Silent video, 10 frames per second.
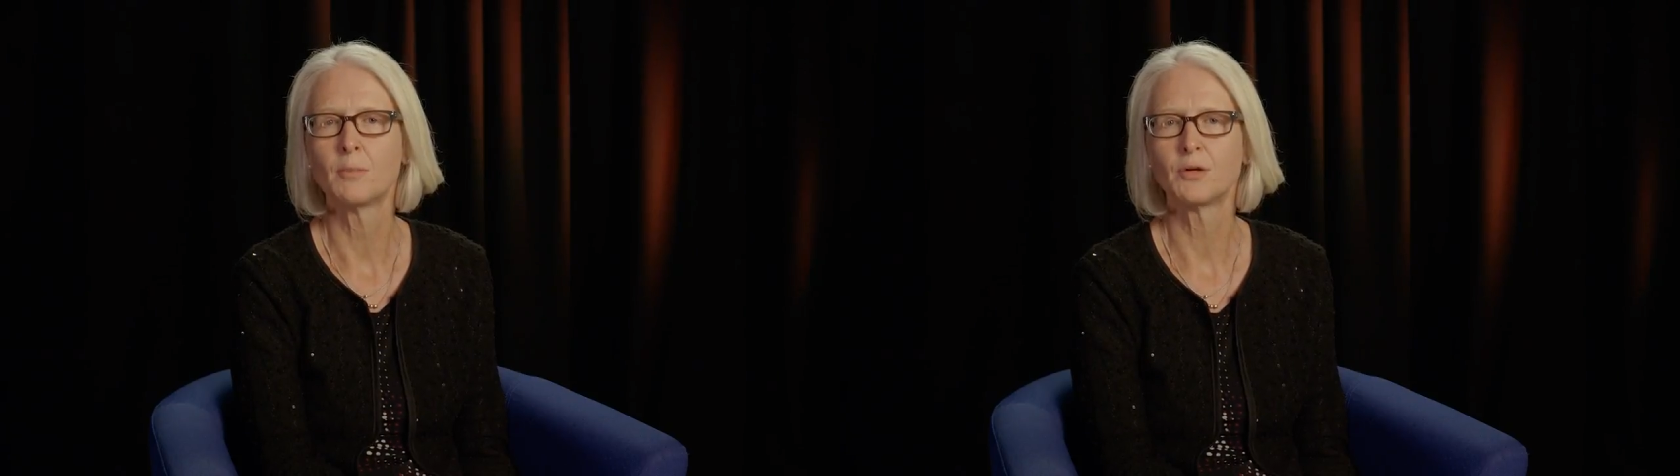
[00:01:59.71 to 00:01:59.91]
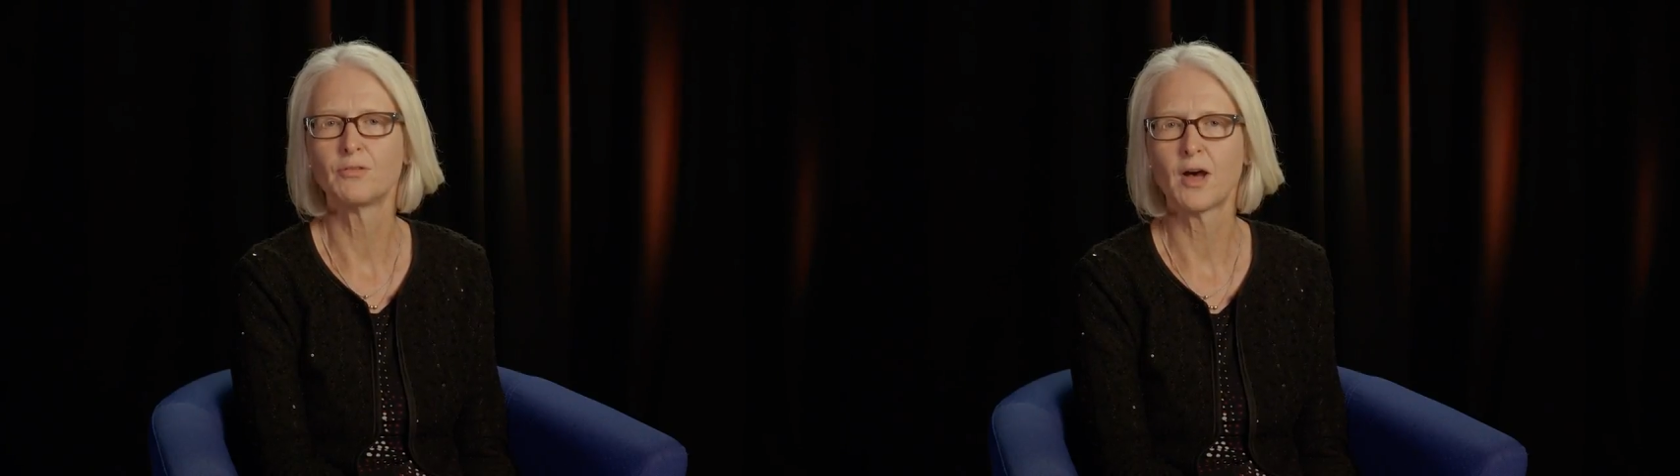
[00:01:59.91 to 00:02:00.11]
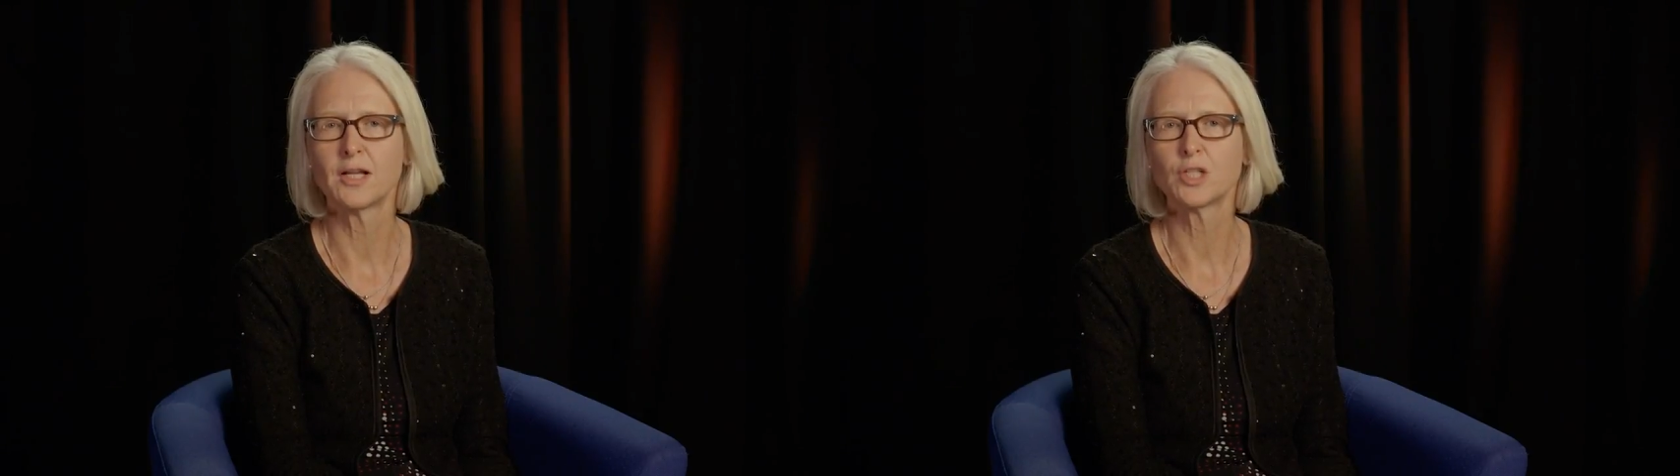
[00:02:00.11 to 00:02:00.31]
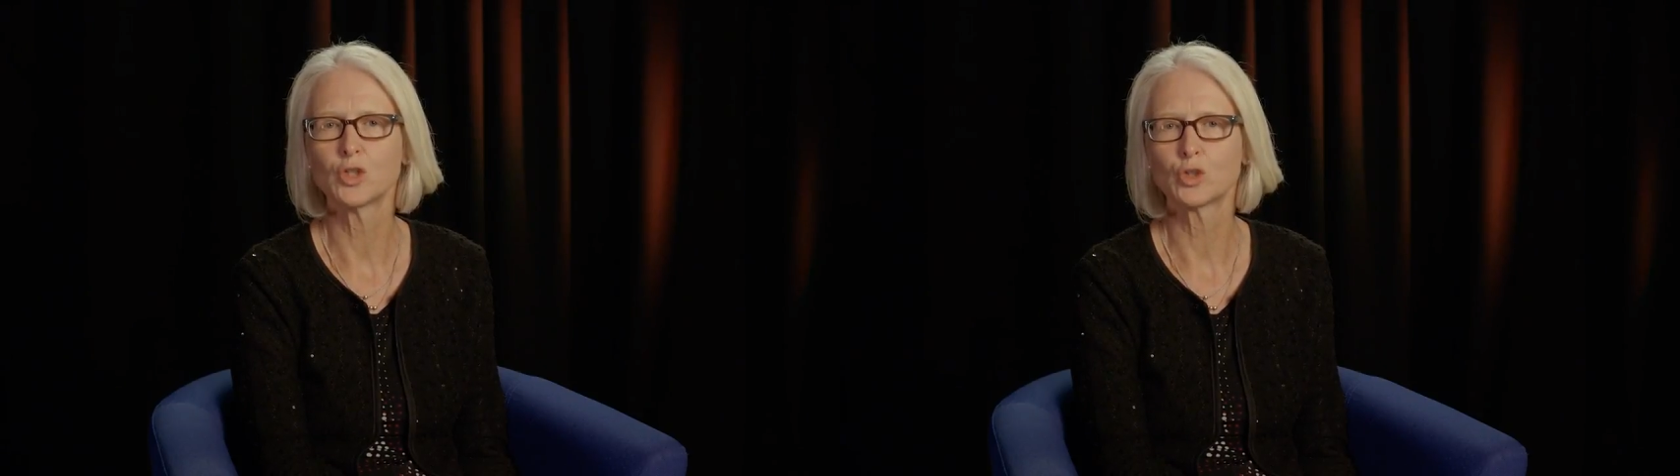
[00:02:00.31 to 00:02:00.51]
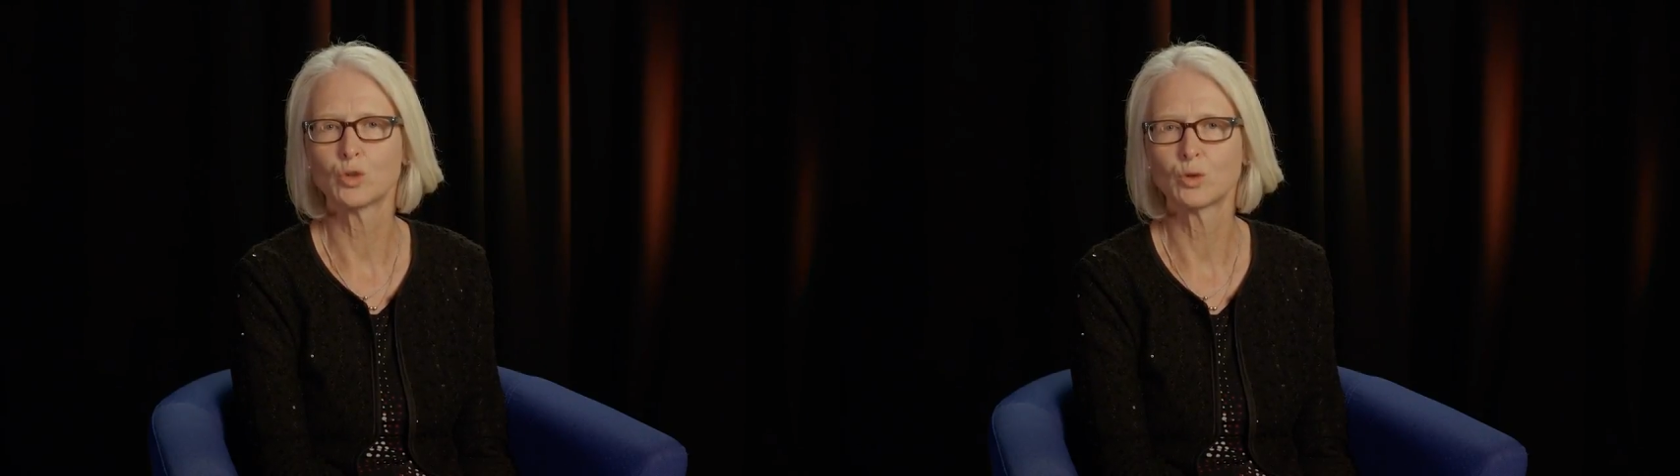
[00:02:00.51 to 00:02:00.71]
providing
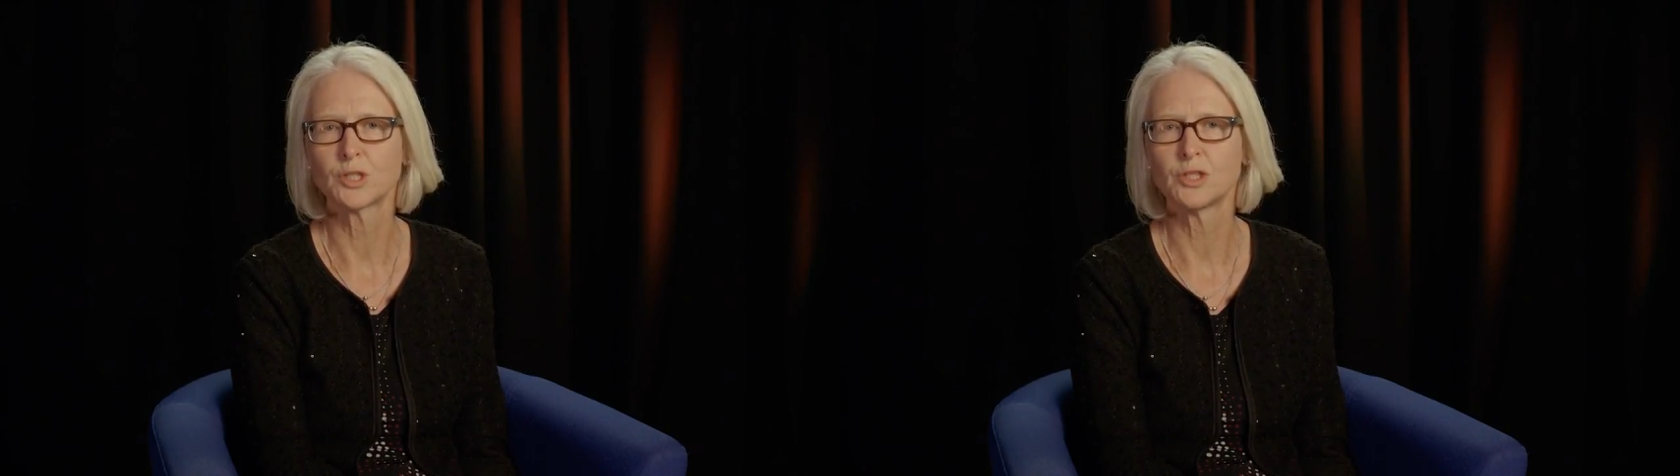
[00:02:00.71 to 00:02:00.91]
short